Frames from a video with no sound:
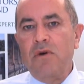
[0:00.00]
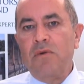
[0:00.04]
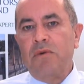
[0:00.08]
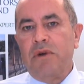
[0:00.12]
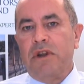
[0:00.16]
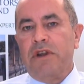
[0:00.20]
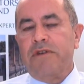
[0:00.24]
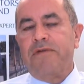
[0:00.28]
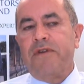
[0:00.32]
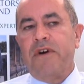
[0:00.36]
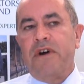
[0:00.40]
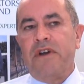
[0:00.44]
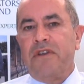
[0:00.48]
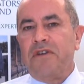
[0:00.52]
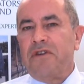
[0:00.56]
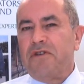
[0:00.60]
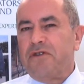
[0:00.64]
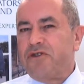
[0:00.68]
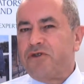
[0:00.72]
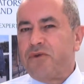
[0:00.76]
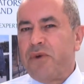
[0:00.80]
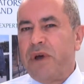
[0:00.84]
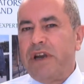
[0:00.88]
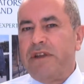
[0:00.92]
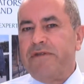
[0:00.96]
with a further
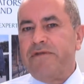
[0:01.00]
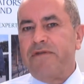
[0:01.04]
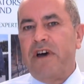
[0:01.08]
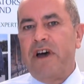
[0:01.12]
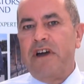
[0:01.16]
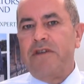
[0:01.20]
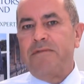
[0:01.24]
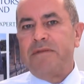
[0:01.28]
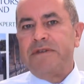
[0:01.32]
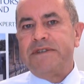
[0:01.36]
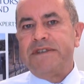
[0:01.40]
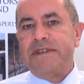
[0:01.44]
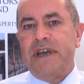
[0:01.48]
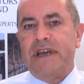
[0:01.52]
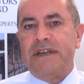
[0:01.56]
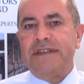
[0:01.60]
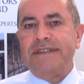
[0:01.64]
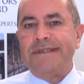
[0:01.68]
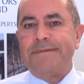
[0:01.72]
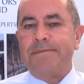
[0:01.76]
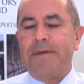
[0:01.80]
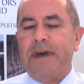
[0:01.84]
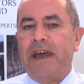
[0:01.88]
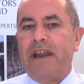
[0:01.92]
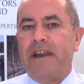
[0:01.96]
25%
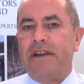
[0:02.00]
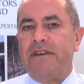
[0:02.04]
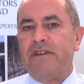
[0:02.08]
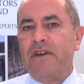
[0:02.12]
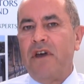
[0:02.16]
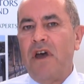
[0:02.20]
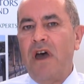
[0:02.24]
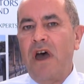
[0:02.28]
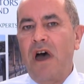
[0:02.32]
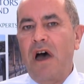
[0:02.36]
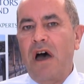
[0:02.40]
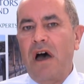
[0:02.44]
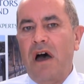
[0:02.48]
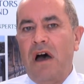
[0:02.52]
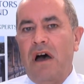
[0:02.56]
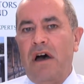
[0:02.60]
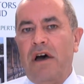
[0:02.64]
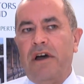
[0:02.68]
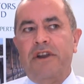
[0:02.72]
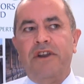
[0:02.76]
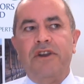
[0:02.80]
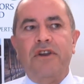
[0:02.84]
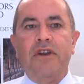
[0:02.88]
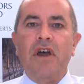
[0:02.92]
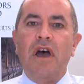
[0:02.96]
spend
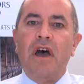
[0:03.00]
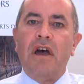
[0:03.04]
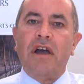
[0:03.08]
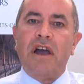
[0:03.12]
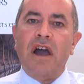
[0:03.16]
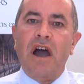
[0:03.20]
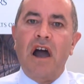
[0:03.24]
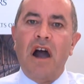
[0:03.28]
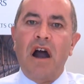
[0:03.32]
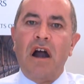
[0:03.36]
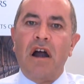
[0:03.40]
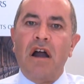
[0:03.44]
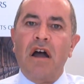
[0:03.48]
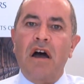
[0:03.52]
on car